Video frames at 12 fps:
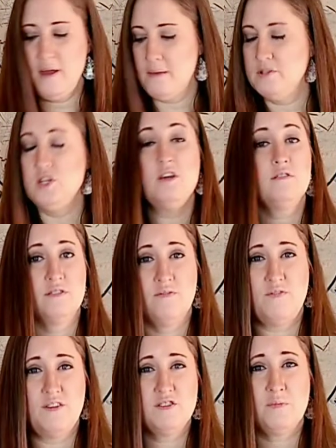be able to use
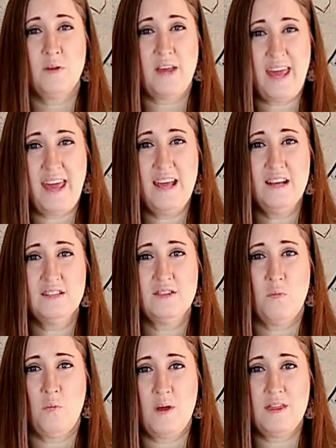infusible
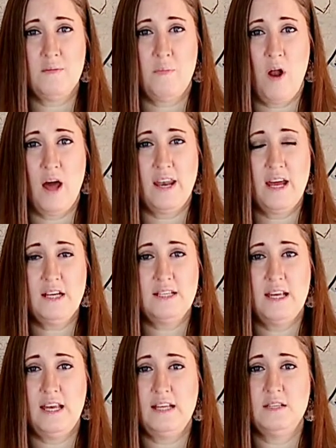inks with the product,
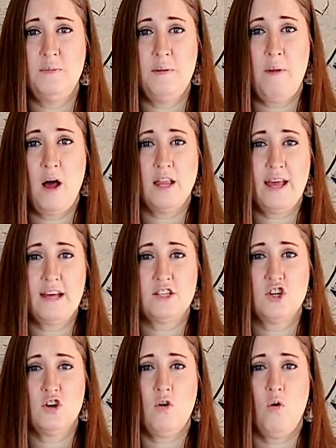it needs to be
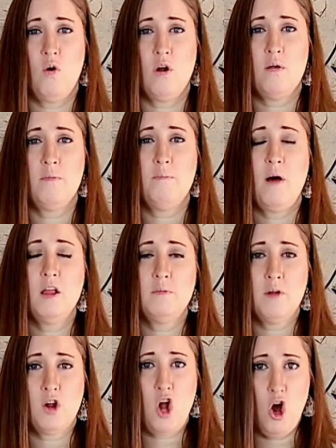polyester or
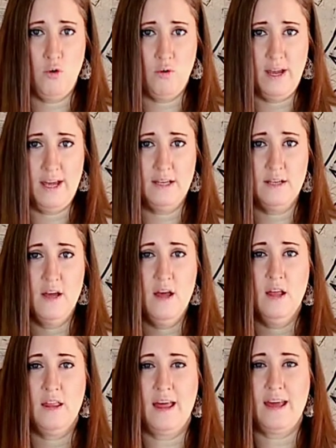polymer coated.
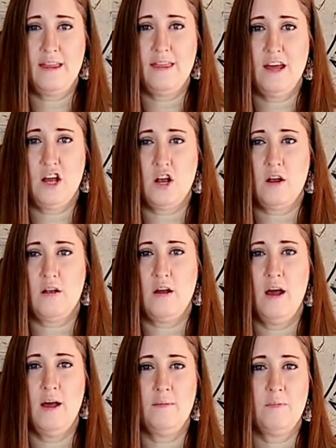Like their
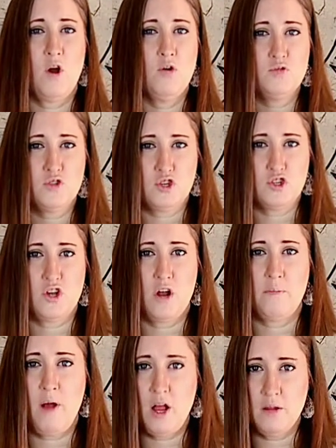coasters
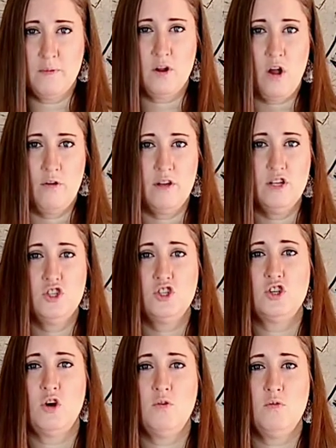are polymer coated,
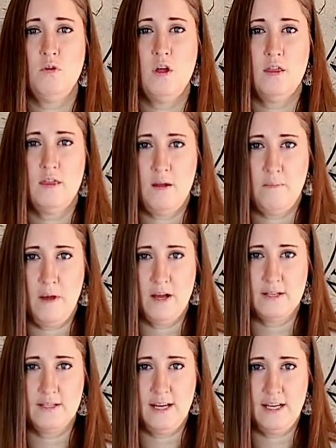so their
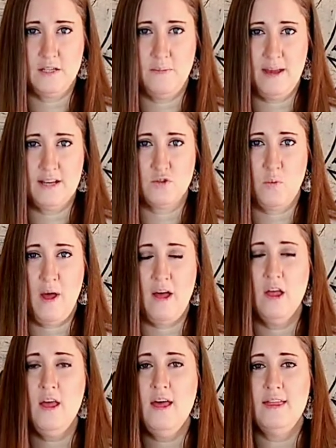mugs need to be as
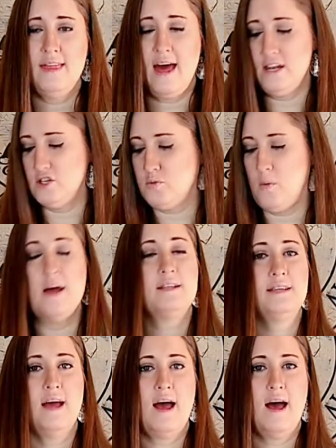well. That is what